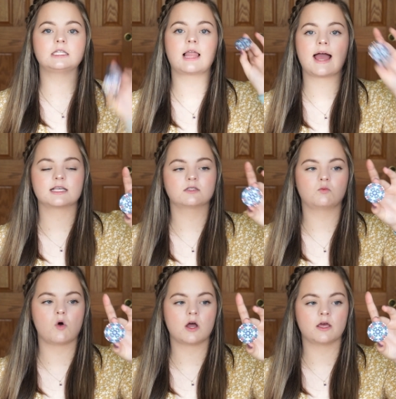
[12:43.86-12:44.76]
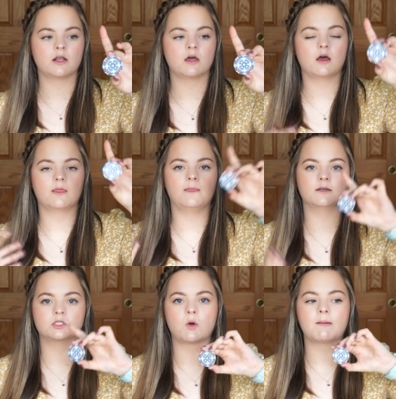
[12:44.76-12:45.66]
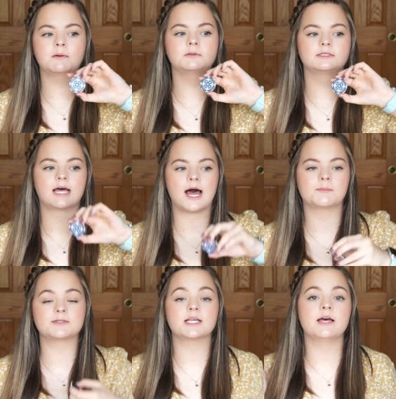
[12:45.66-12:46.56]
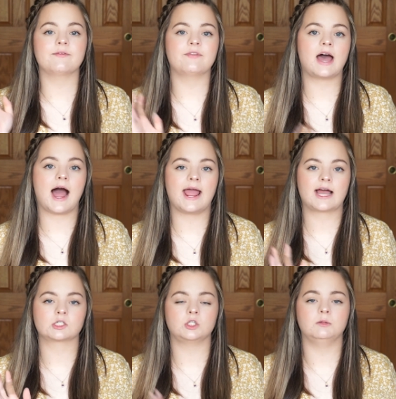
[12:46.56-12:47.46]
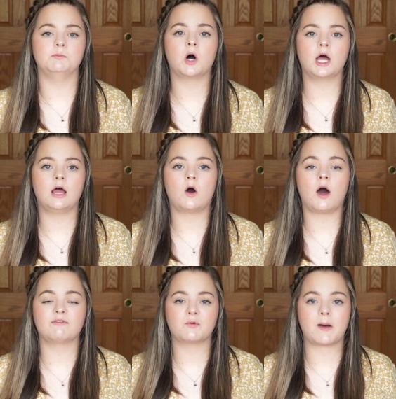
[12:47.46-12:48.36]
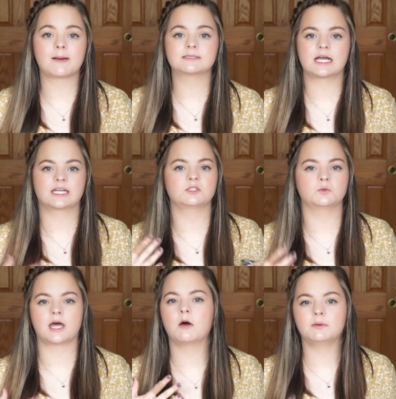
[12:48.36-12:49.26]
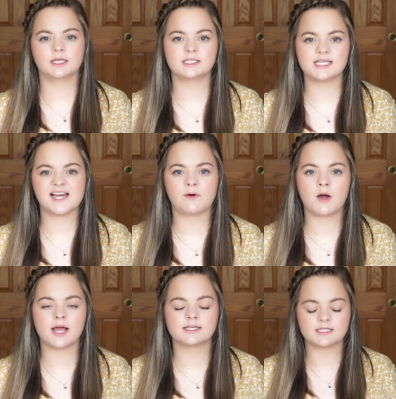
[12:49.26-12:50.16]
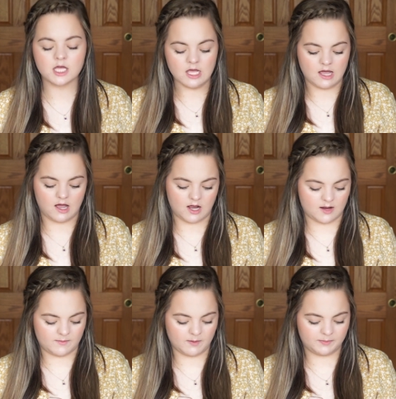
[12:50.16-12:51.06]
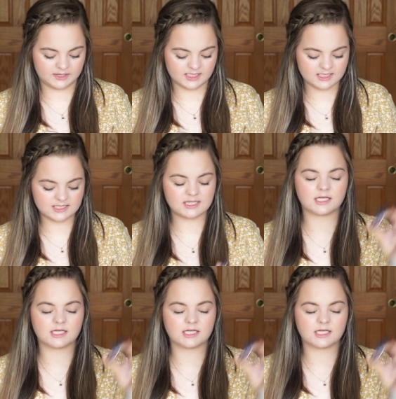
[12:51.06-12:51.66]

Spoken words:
last one, the swappable tops that I actually bought off of PopSockets without being DIYs. But this is the